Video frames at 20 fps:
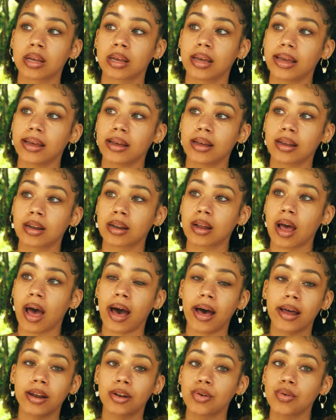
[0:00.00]
And
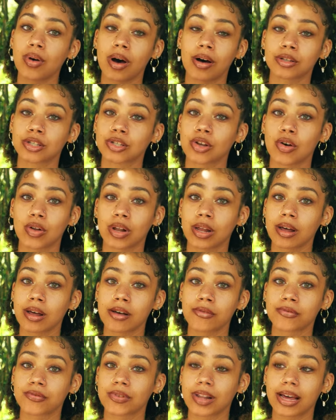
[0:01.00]
I do also
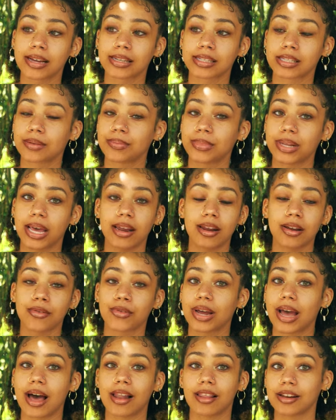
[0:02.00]
love like some dating
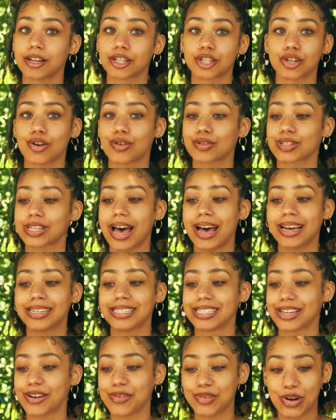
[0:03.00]
reality shows. I
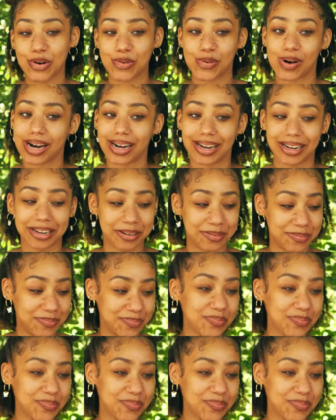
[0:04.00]
don't know why.